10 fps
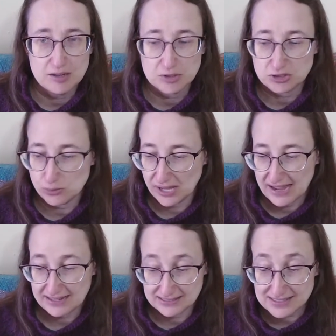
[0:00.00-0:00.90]
So I
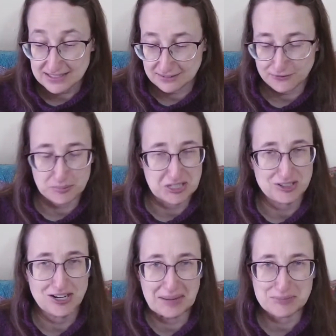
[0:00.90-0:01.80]
can see it from
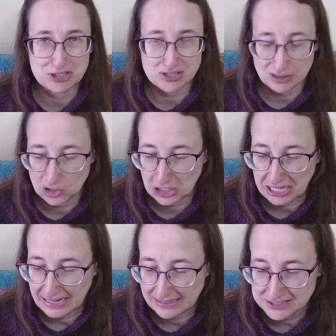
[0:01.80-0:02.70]
here. I'm just looking
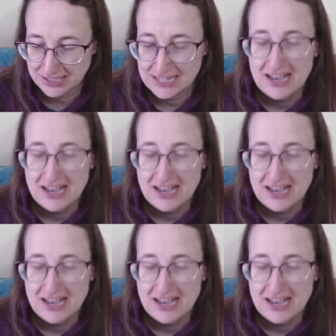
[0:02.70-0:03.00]
at it.